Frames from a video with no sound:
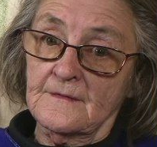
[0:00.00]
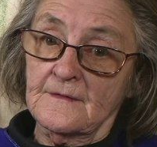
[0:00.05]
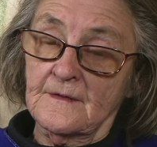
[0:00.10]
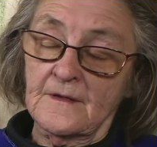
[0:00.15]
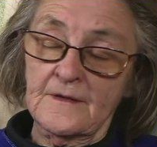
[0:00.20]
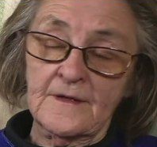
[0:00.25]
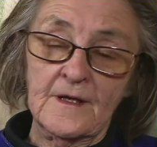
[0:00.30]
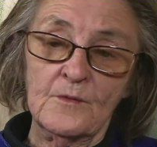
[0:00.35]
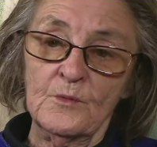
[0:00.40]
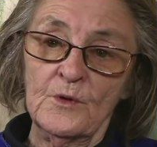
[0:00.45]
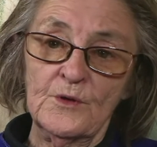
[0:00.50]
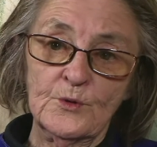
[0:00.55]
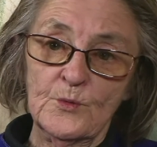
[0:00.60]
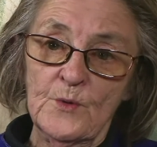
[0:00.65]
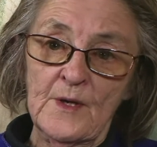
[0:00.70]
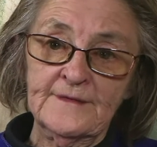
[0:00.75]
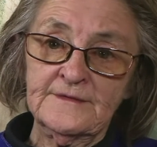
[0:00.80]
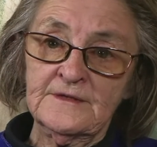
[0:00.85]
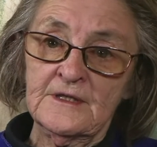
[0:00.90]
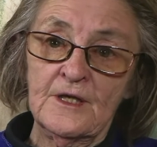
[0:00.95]
And I want to
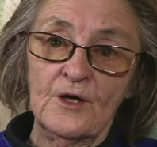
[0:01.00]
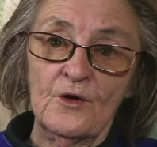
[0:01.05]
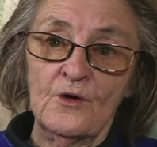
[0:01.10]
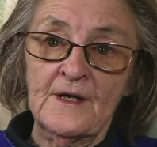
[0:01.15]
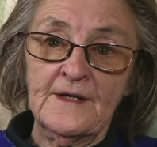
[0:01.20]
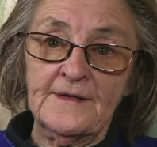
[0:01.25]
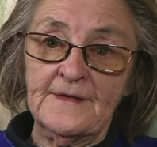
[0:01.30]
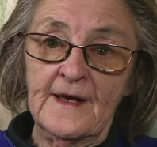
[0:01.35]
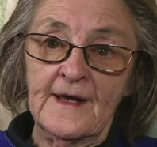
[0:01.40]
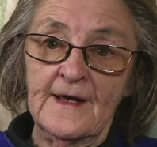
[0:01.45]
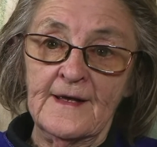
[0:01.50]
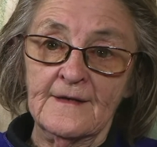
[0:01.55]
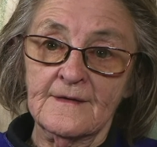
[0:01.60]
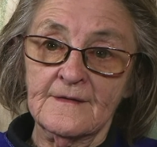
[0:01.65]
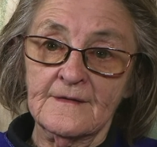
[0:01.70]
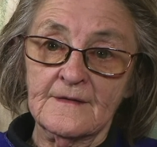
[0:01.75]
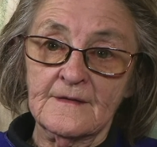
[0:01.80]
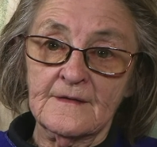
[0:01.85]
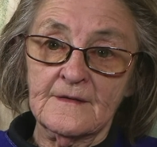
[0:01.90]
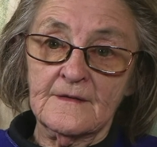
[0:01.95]
underline that.
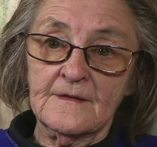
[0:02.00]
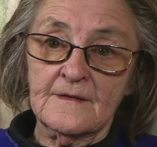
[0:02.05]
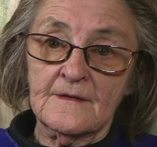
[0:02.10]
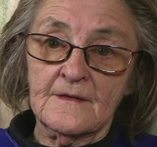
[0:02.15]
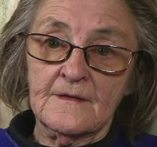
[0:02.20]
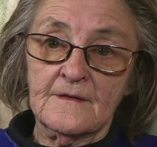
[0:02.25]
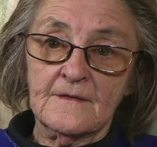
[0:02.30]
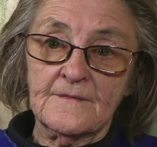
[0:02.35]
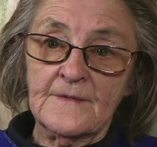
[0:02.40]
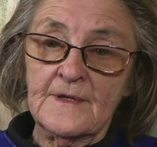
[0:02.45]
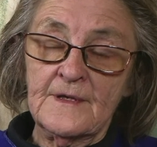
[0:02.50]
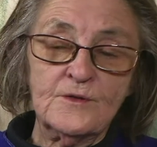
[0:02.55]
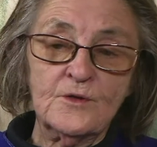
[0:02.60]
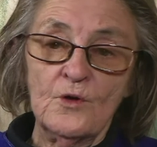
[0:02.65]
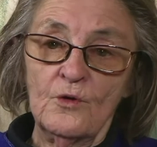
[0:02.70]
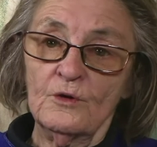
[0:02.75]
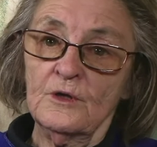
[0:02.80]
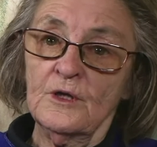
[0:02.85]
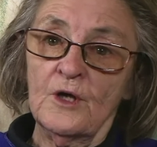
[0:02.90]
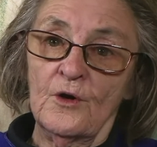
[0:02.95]
They're
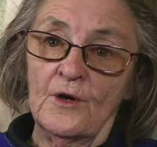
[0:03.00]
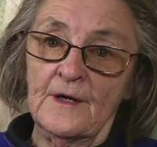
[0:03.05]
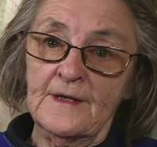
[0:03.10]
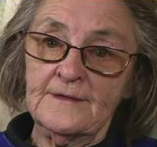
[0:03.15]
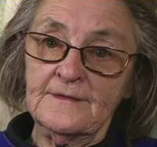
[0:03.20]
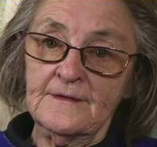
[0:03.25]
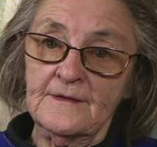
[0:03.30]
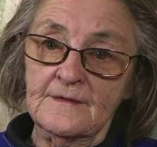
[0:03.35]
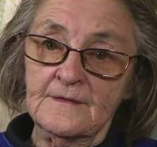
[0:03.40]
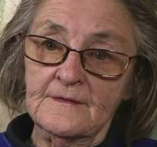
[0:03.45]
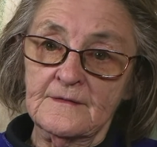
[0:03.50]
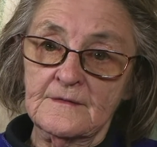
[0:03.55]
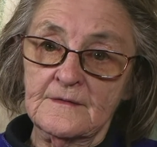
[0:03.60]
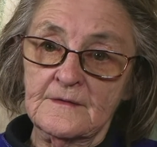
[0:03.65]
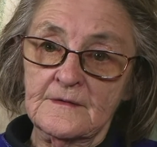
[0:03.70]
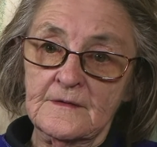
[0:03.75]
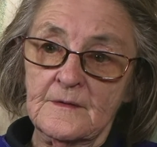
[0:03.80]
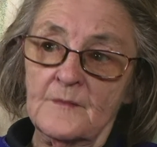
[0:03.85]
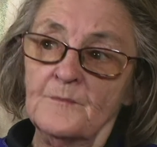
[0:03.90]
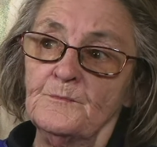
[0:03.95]
not lying.
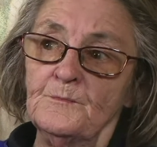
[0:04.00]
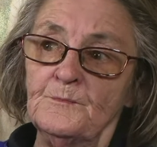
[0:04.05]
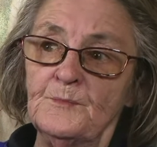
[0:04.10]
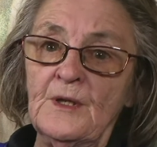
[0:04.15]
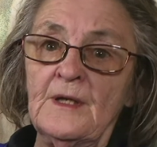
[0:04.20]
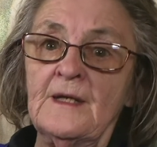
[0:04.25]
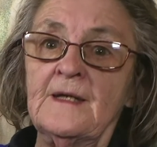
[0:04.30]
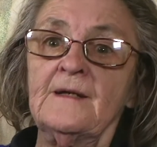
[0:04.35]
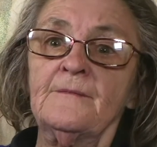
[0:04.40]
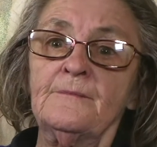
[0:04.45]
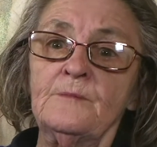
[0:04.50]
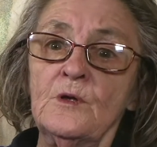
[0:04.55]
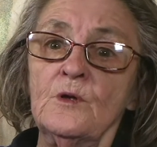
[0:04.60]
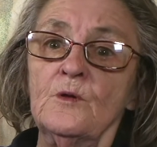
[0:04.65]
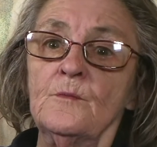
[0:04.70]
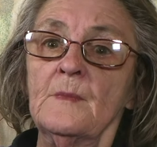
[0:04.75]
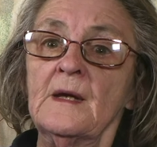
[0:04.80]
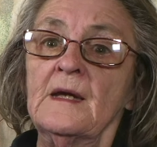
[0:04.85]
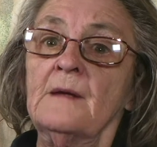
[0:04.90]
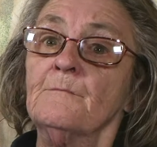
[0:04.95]
Believe
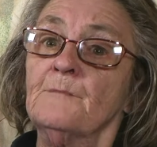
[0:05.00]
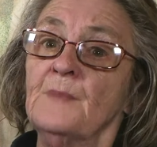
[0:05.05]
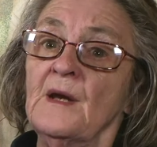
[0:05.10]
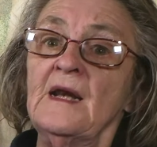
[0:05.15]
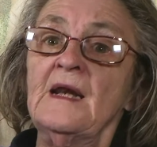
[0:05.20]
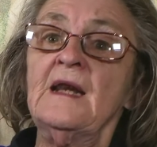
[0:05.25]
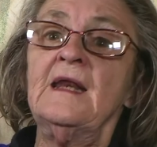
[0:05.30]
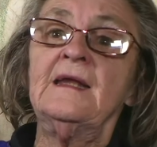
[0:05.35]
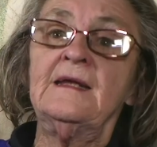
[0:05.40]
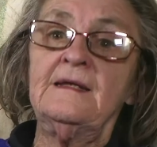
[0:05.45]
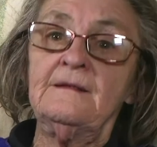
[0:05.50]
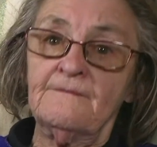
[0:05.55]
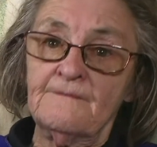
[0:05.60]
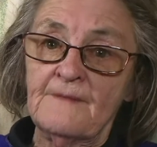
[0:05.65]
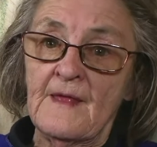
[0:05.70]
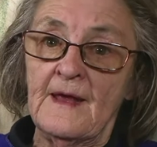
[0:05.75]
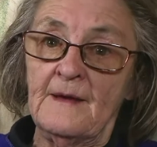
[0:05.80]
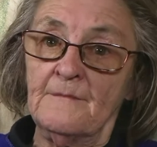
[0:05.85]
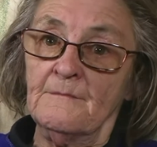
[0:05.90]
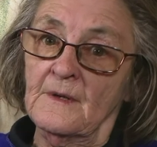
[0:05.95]
you me and believe
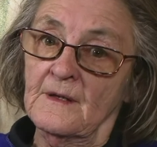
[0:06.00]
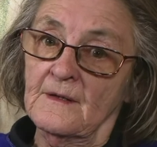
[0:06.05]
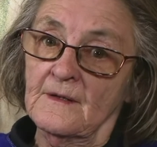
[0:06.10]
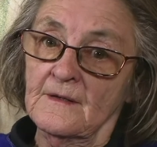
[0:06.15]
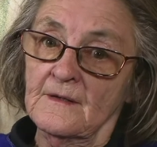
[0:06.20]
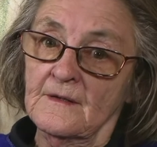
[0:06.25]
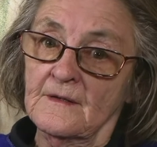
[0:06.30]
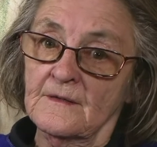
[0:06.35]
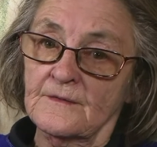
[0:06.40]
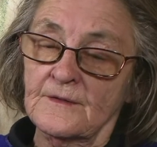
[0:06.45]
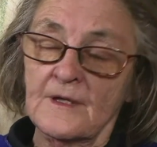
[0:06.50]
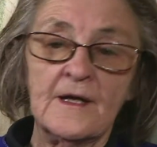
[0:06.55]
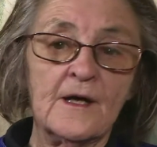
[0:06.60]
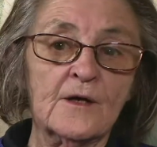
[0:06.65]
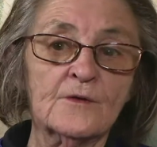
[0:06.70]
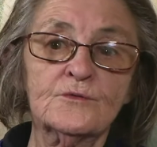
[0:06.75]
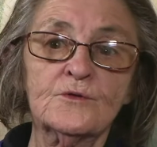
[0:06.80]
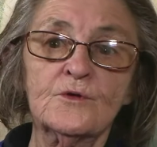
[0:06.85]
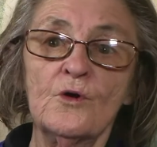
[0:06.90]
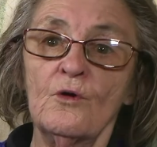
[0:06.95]
them. They
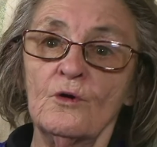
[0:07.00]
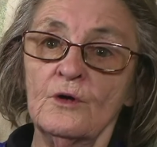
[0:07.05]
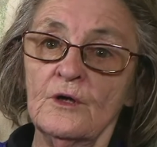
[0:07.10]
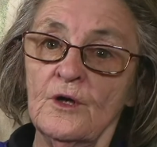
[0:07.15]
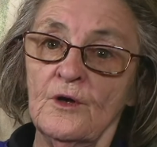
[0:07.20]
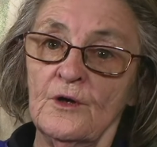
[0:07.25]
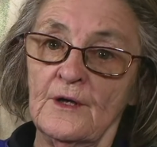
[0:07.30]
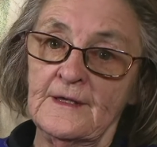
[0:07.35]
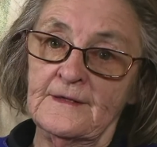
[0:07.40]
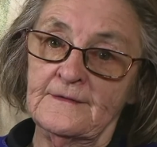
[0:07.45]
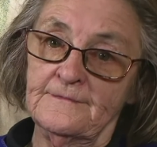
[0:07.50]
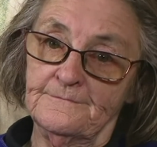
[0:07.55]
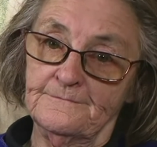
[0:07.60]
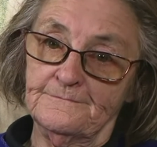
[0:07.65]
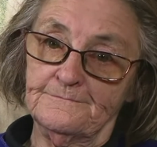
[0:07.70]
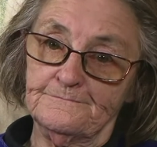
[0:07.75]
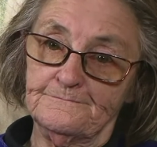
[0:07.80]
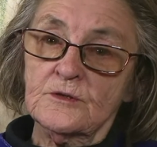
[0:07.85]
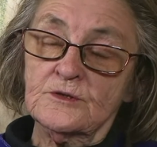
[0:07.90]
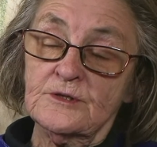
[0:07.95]
are not lying.
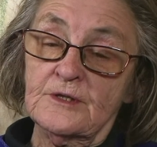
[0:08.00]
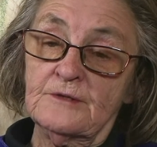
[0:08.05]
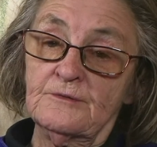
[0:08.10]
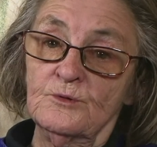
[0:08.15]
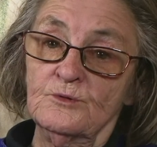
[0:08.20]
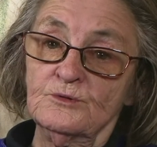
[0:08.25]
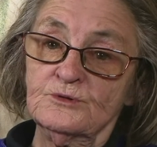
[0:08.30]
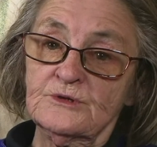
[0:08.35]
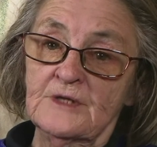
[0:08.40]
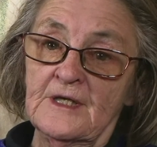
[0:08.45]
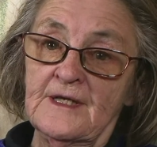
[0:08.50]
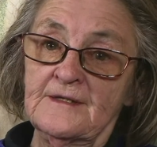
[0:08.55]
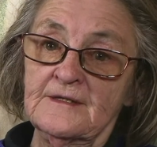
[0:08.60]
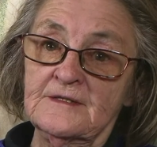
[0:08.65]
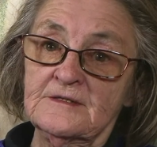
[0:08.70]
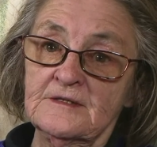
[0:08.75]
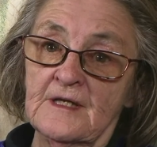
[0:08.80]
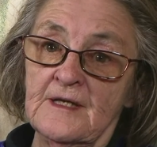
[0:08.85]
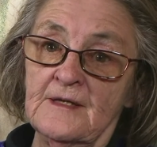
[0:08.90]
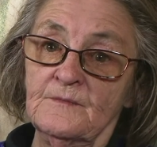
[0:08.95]
Because they're all saying
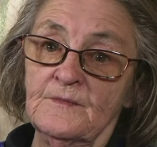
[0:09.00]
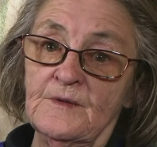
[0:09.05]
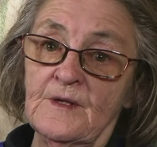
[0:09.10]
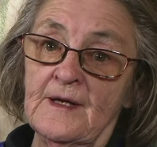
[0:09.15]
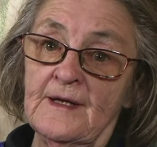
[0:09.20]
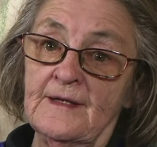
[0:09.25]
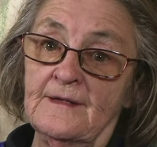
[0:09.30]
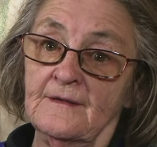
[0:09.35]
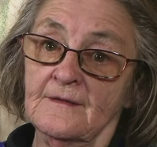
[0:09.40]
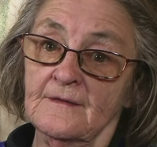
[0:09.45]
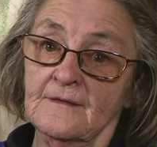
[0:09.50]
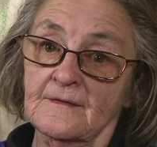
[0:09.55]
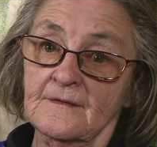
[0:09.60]
the same thing.